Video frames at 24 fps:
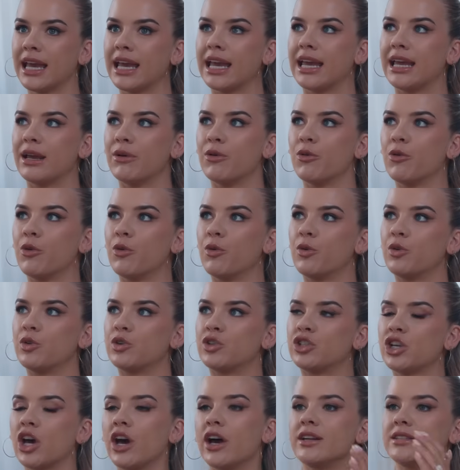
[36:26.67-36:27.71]
it
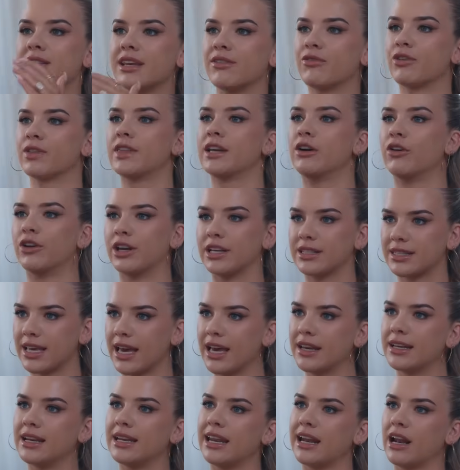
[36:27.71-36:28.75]
turns everything on its
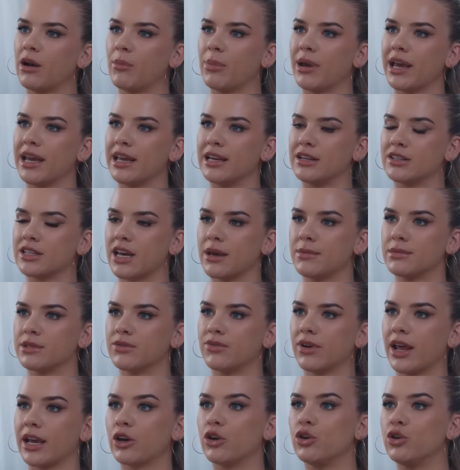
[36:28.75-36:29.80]
head a little bit in terms of
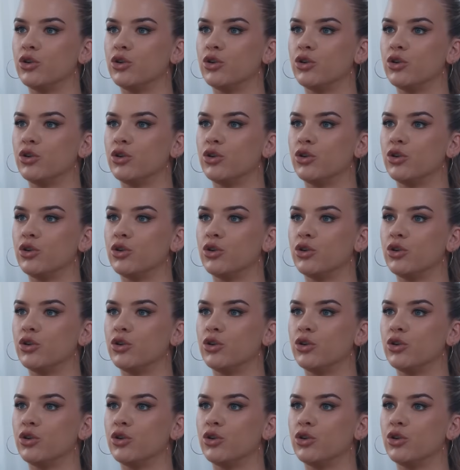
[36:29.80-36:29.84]
like,